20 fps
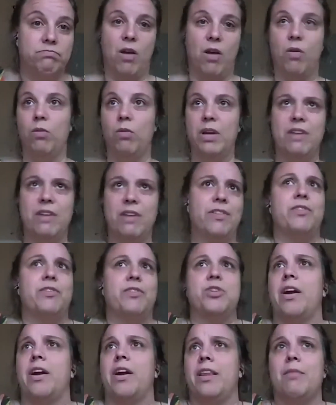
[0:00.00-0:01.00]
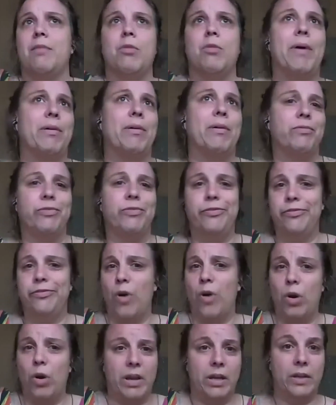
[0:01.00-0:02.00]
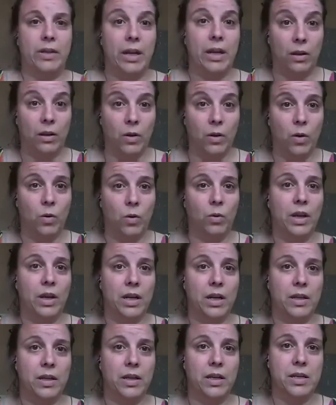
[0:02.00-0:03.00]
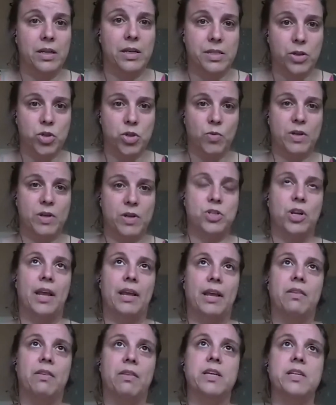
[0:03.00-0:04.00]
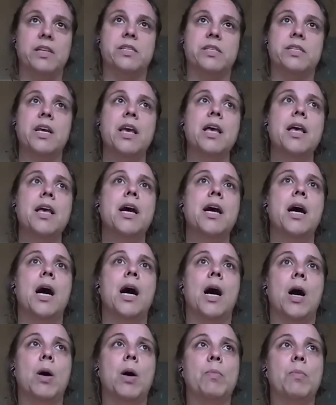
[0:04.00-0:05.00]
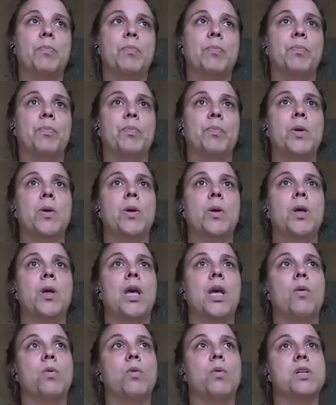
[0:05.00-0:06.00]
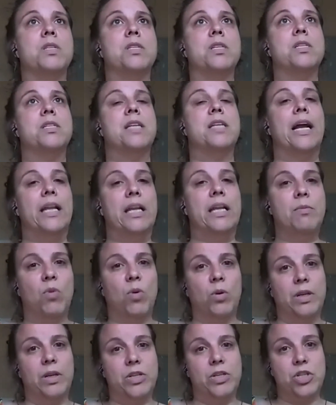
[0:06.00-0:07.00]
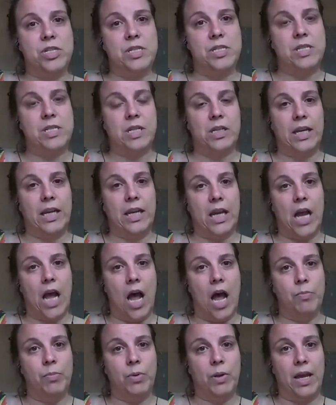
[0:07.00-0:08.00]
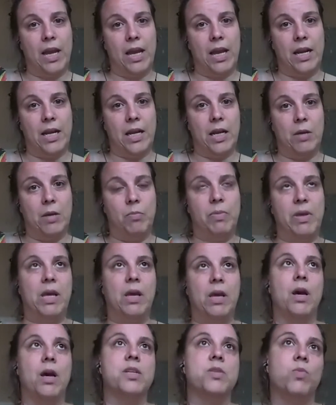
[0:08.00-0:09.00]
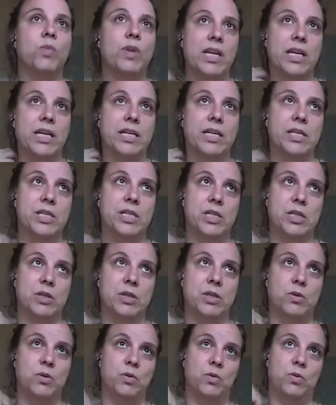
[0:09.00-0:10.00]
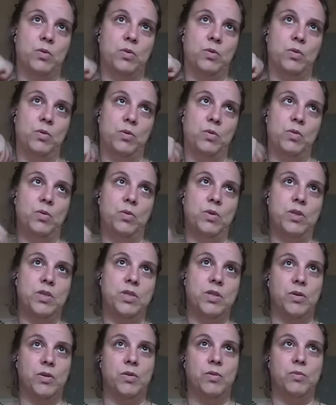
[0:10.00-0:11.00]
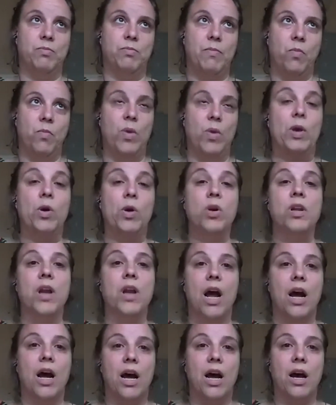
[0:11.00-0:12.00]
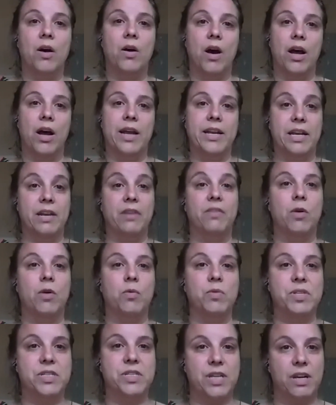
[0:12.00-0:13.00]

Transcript: even if you're talking to them about farming, let alone in a situation like this. It was slightly more logistically complicated because we needed we couldn't, I didn't think it was safe